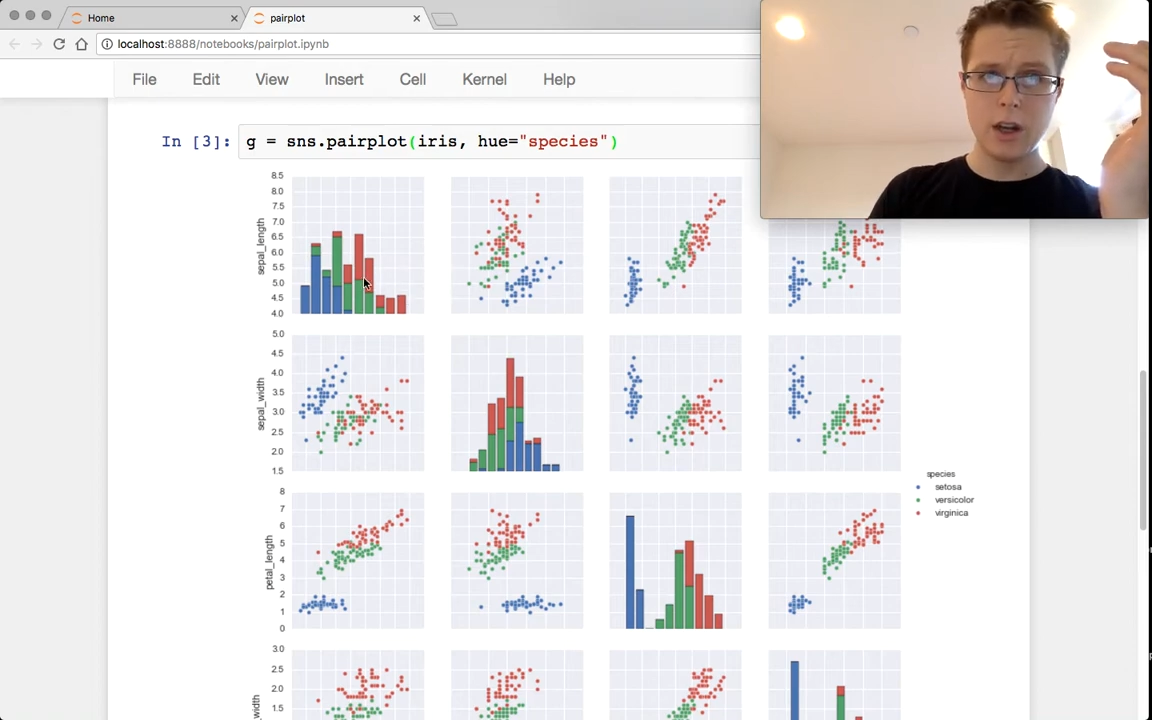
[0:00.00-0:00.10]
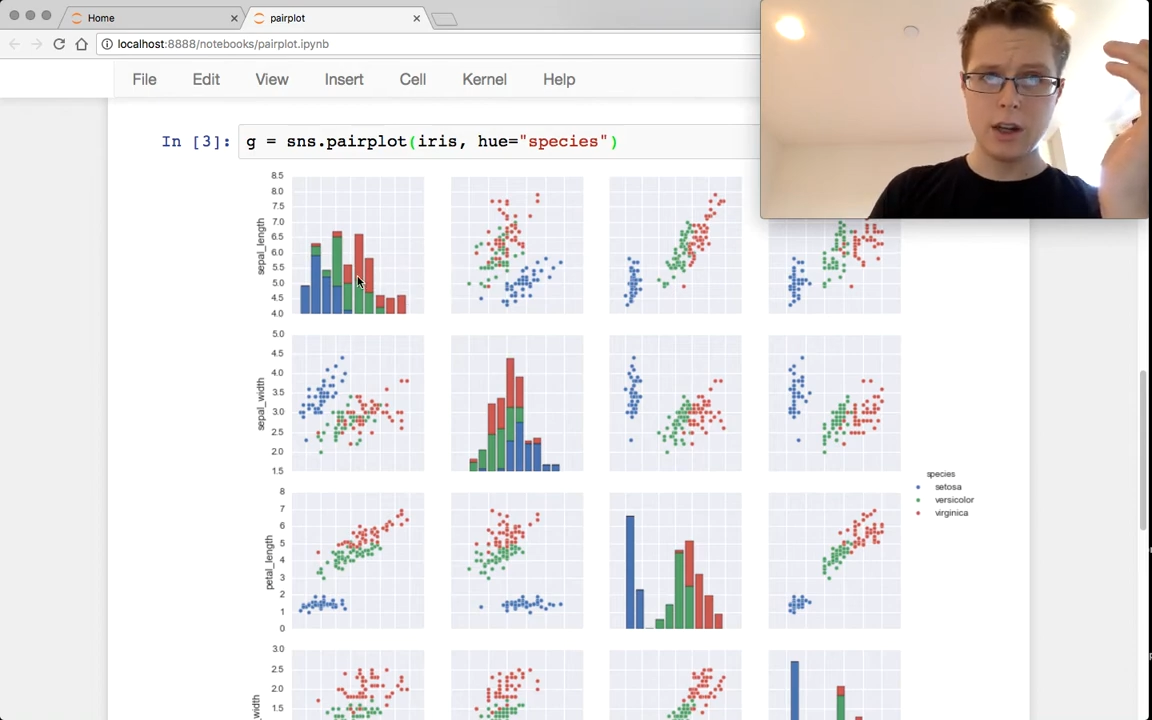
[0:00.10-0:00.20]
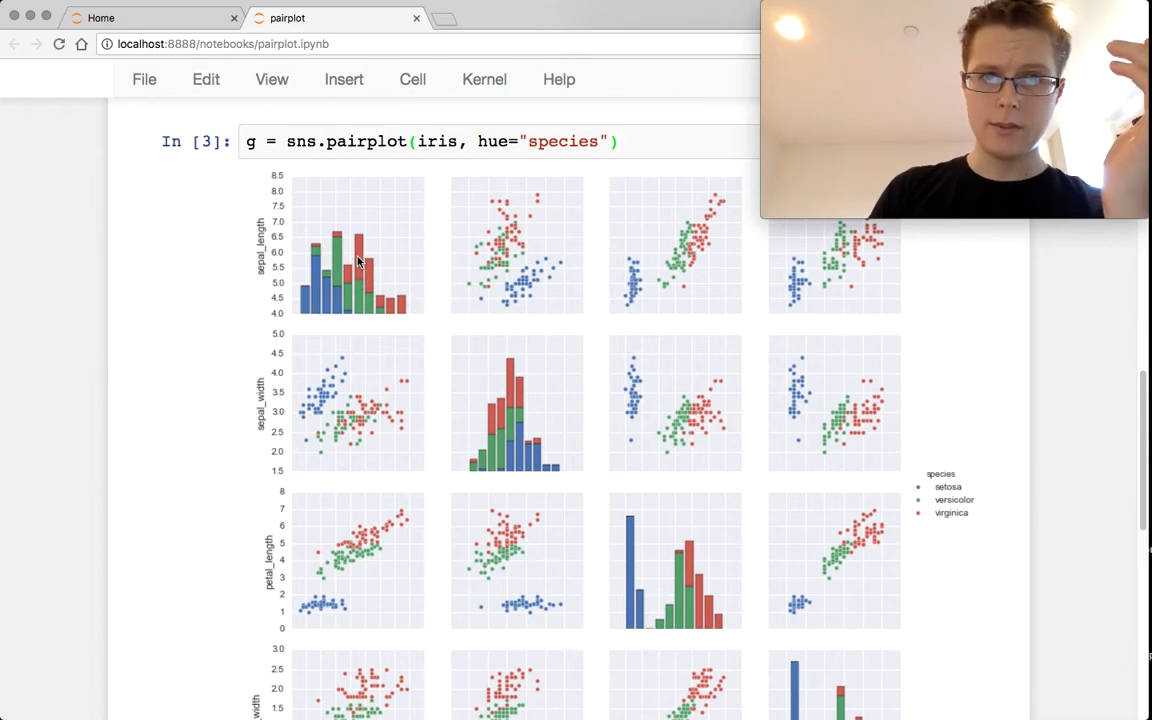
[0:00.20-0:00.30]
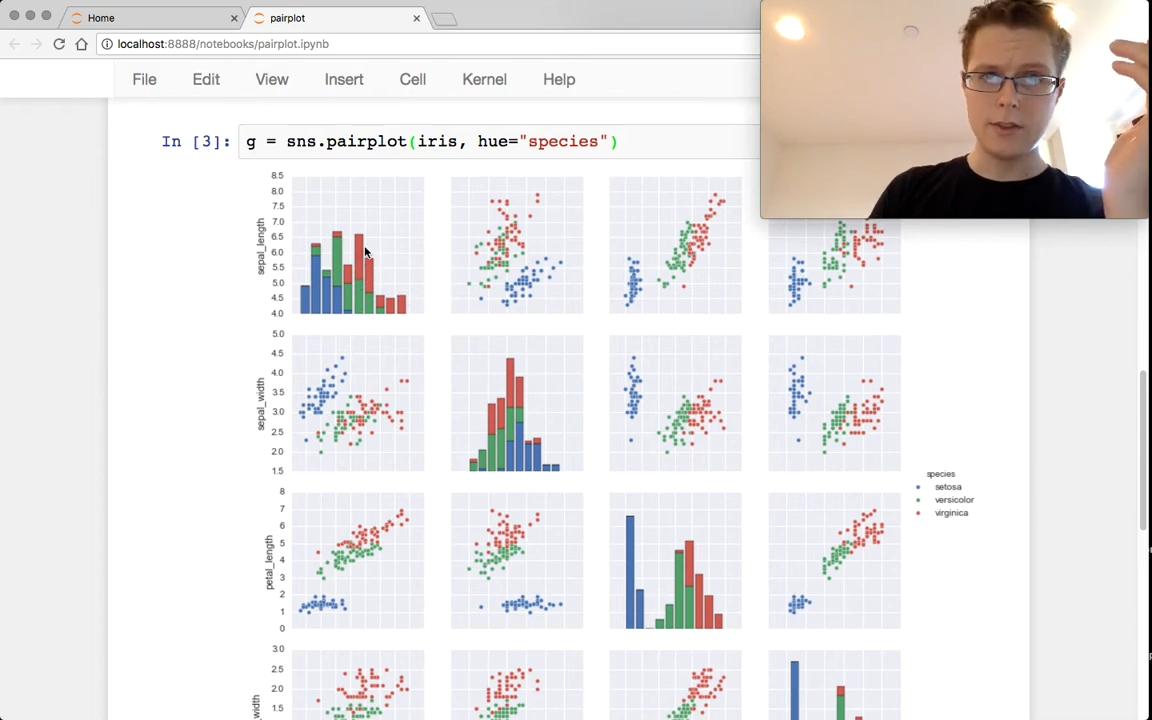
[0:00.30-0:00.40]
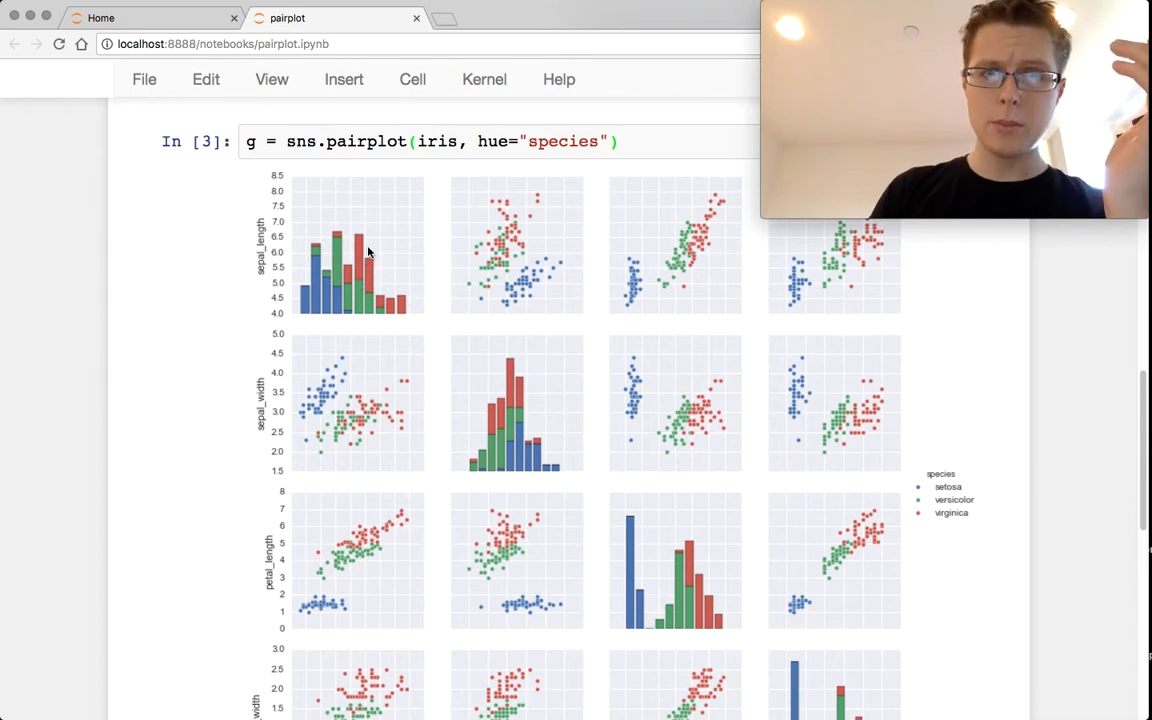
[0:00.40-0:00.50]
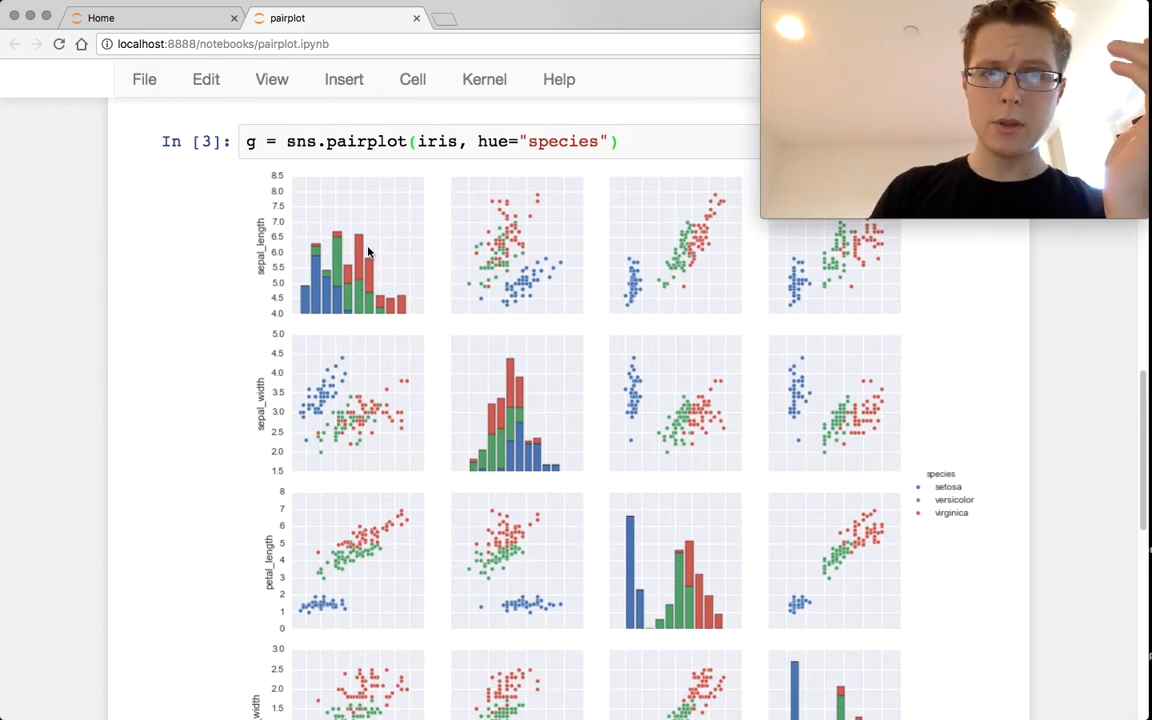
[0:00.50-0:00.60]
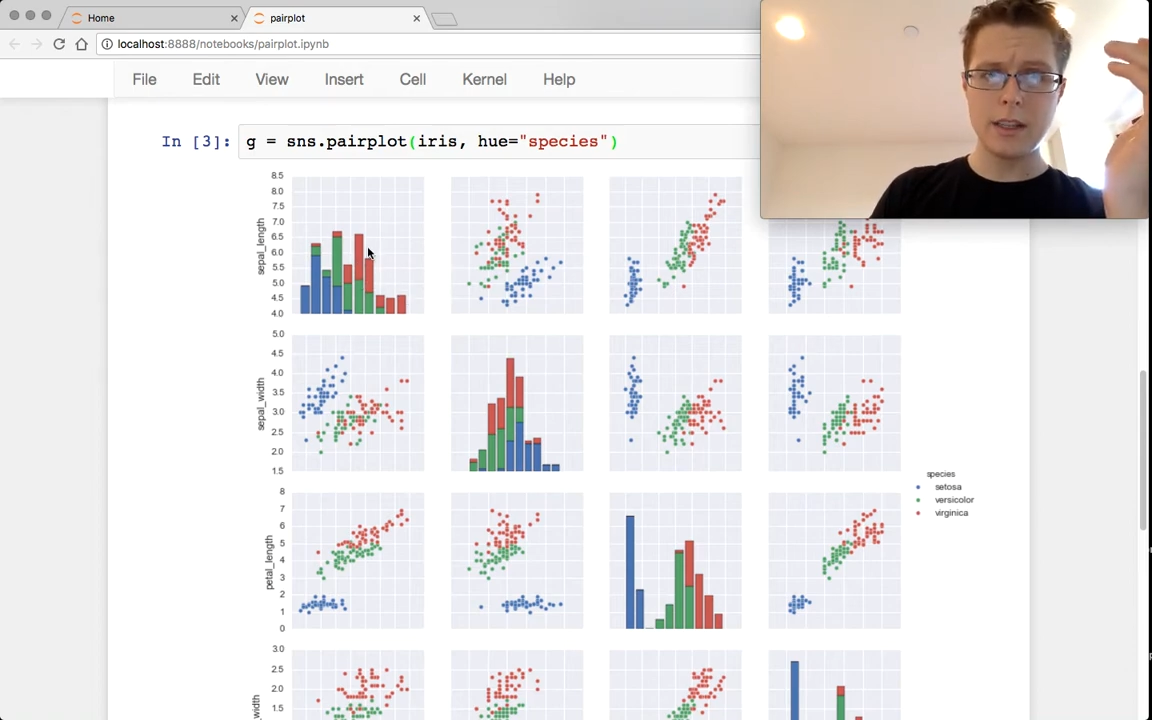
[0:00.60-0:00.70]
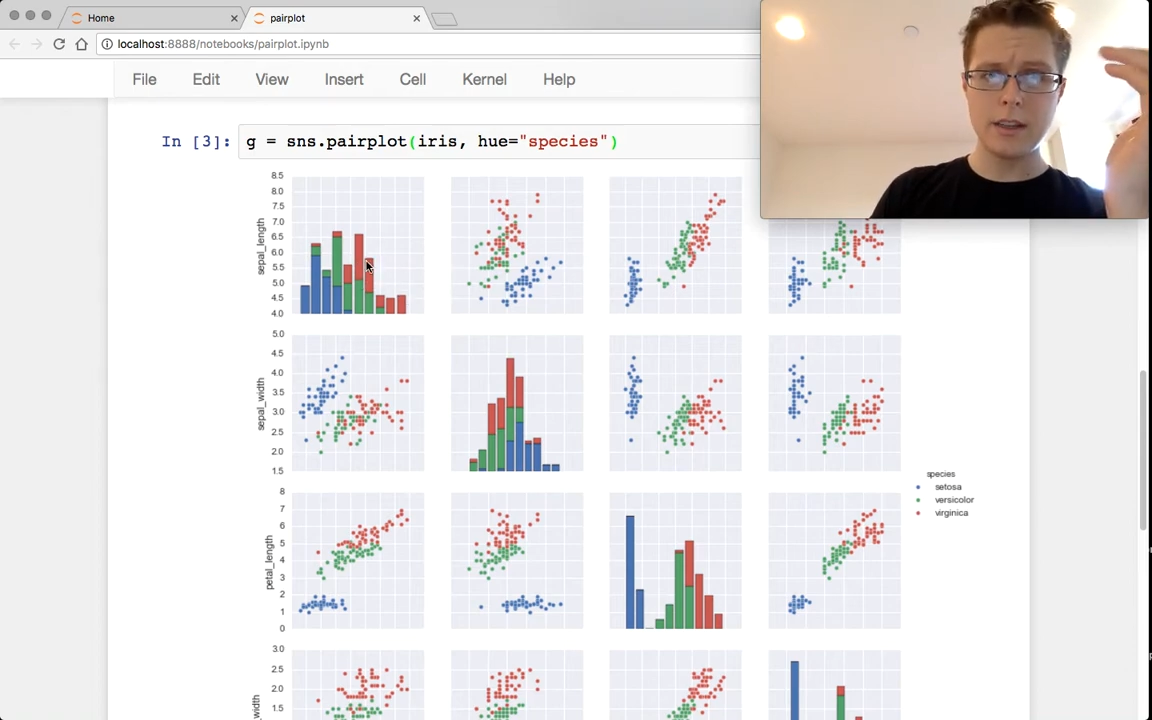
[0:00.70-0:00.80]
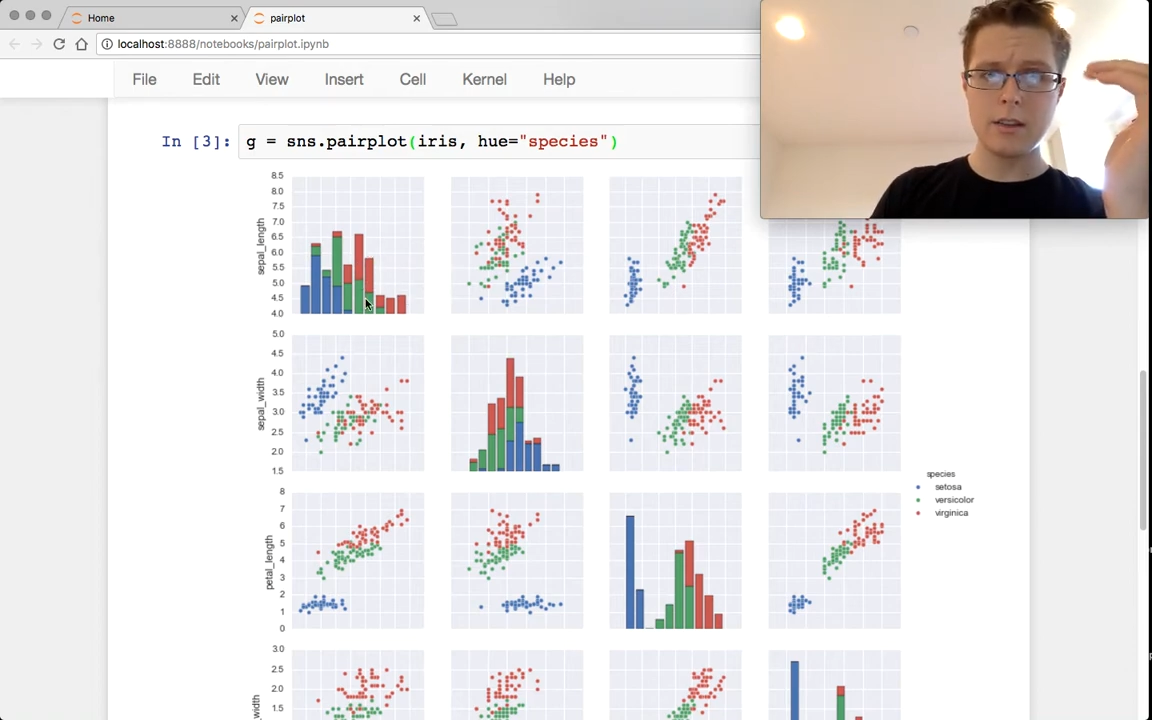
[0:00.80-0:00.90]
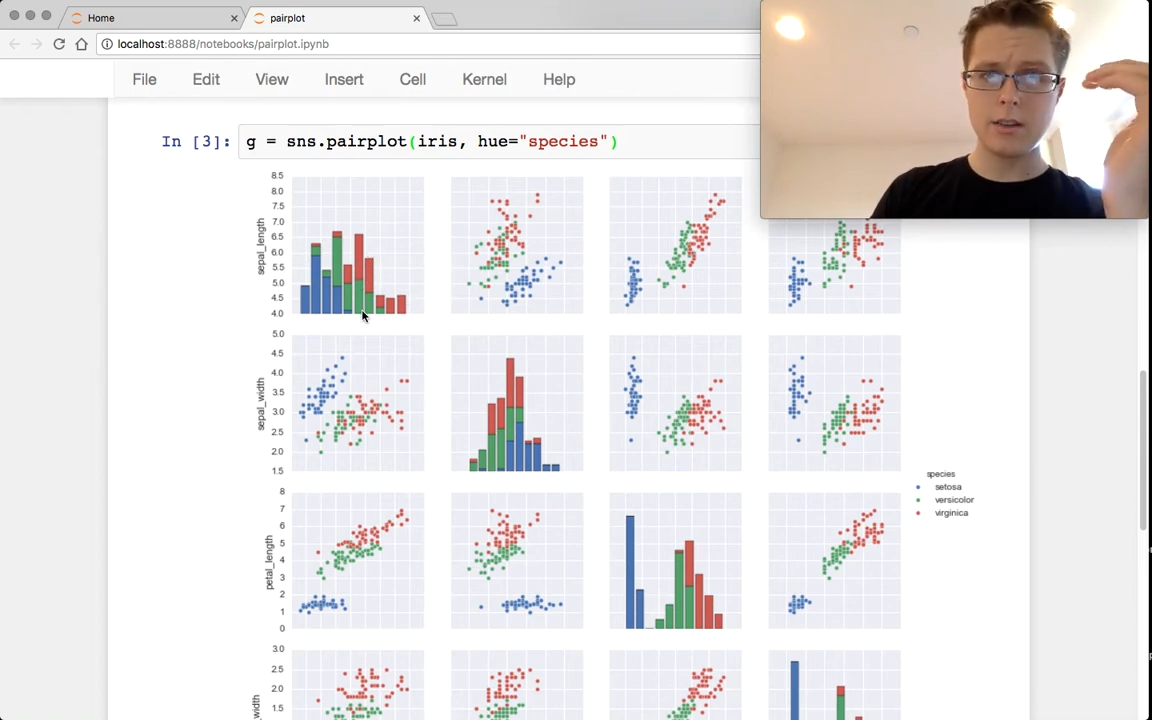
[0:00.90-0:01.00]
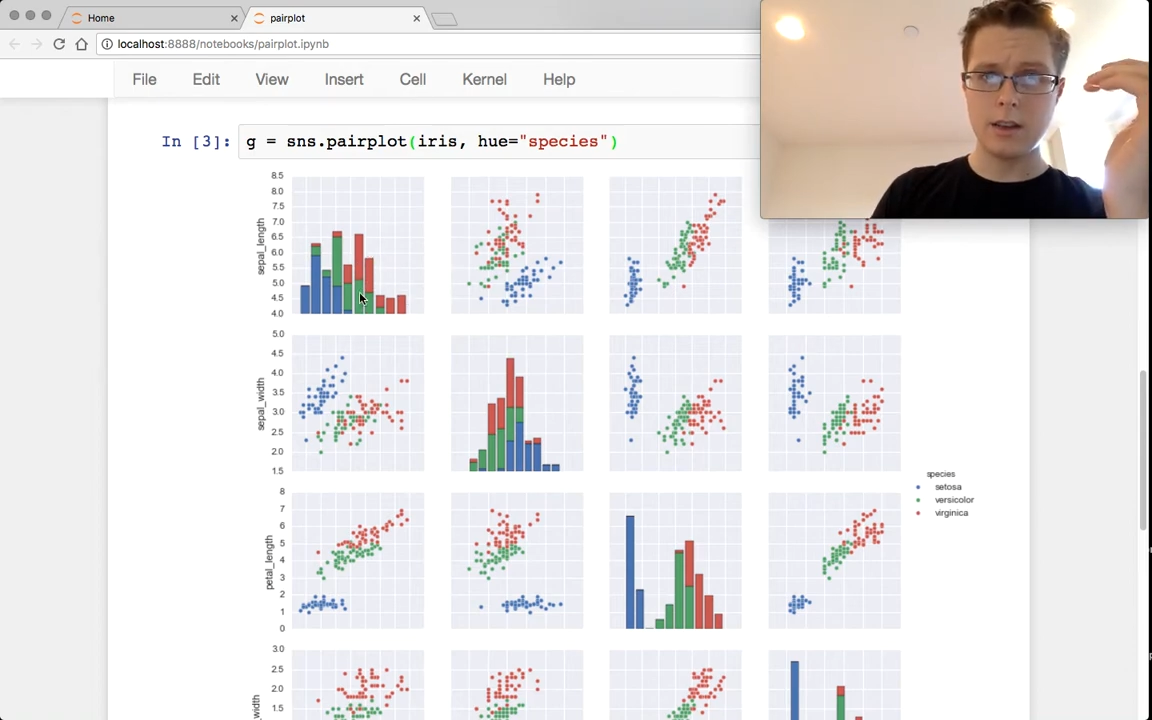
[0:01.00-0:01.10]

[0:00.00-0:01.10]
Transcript: of sepal length,